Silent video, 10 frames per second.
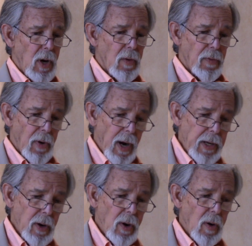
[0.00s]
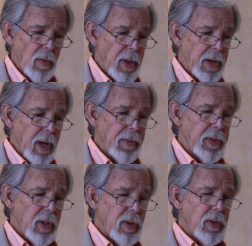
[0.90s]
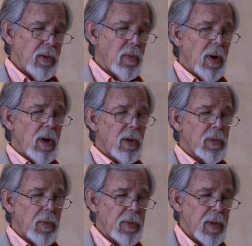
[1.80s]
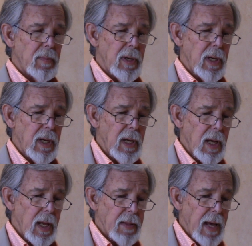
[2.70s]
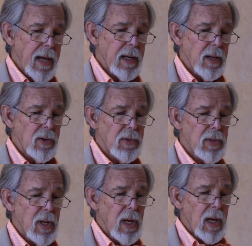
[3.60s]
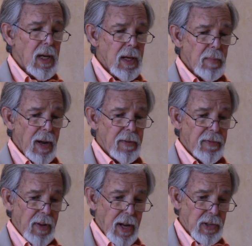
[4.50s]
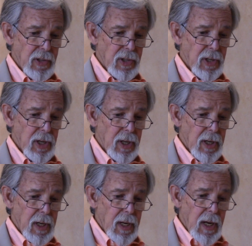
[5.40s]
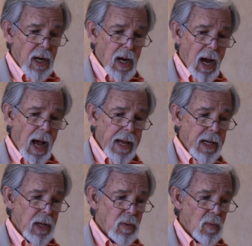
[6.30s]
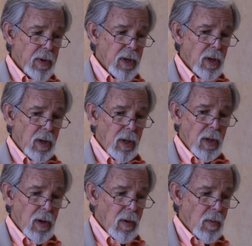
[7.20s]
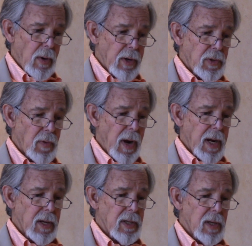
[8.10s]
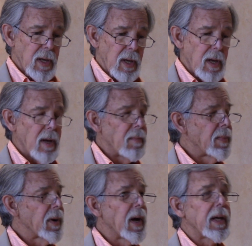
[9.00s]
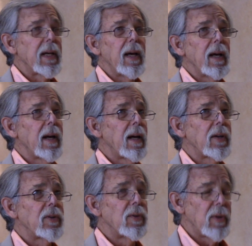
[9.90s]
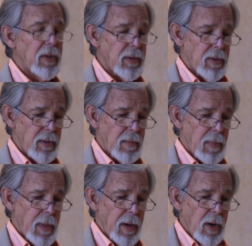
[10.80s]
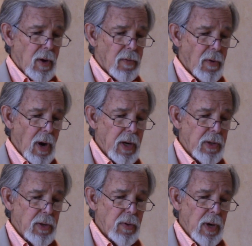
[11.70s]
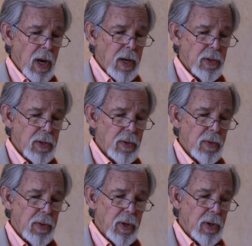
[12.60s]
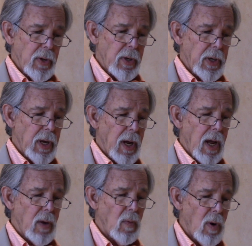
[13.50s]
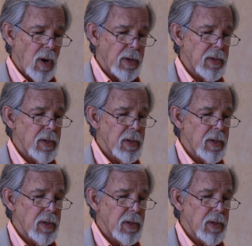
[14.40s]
For I know that nothing good dwells within me, that is, in my flesh. I can will what is right, but I cannot do it. For I do not do the good I want,